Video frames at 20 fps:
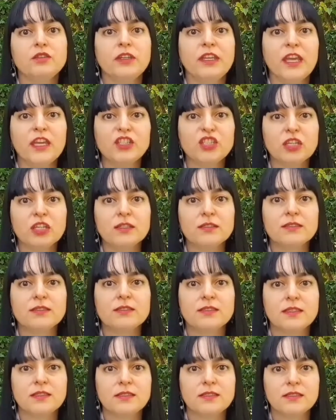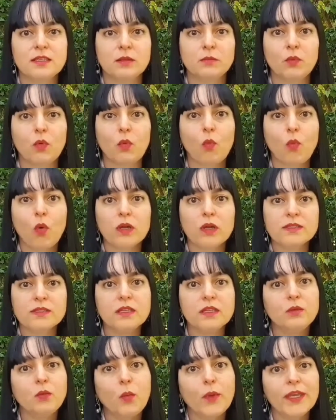the education system
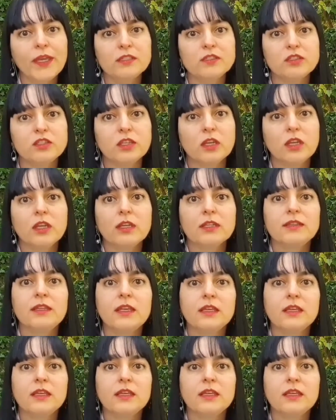was in which